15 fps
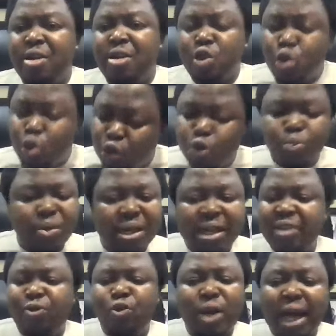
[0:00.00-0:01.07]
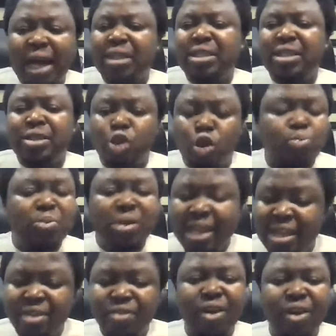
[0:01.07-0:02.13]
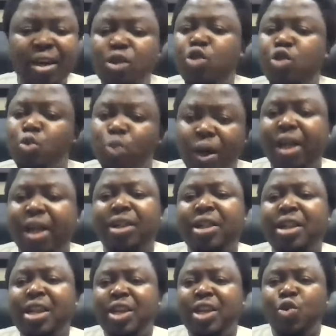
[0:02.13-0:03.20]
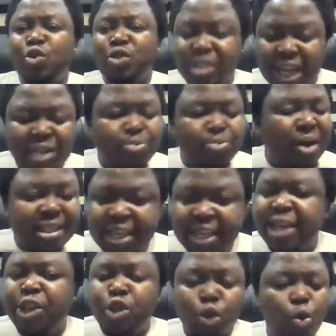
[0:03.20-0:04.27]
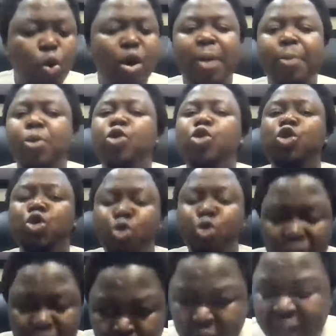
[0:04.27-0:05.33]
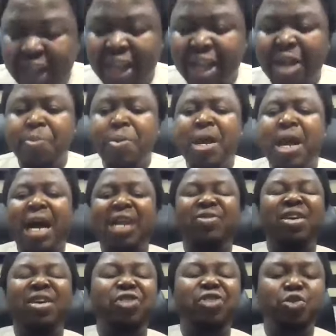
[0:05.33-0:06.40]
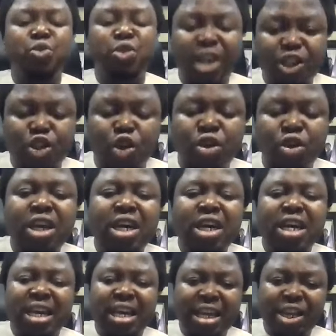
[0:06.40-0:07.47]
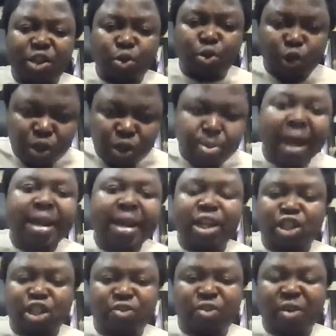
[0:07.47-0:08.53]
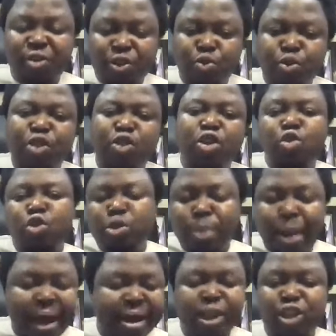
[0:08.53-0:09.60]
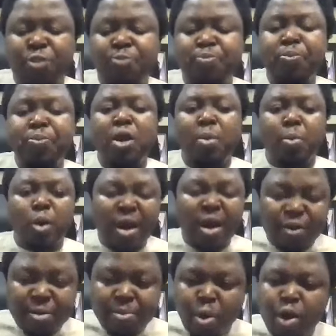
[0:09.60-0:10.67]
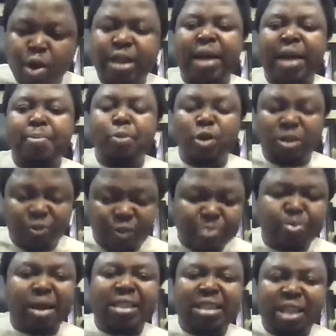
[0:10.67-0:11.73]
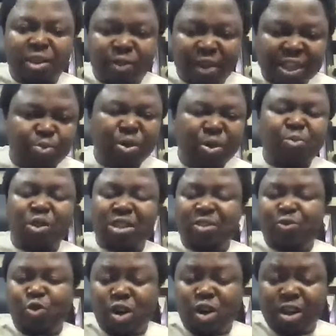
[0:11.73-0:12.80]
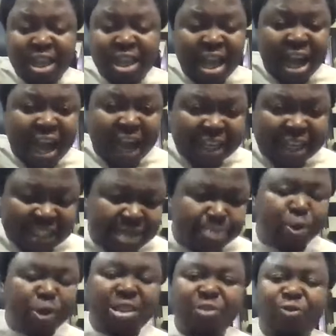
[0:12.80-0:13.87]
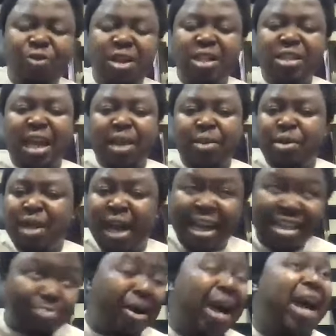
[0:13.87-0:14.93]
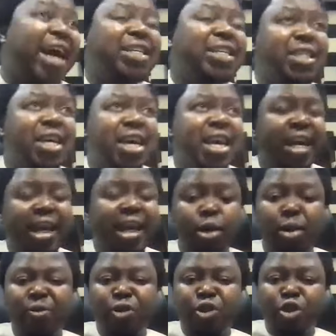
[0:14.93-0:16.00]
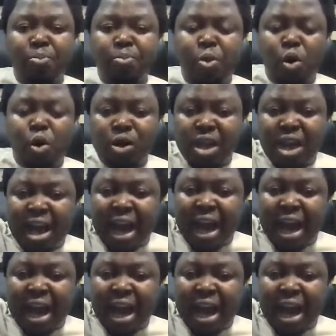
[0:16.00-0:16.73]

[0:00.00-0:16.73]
You need to believe. You can't not believe and do well. You start by saying, you know what, I'm going to do this well. And if I face rejection, it is reducing my energy. If I face rejection, it's reducing my energy. But every morning I motivate myself. I speak positive words. I see positive things. I cast my eyes again on my vision board.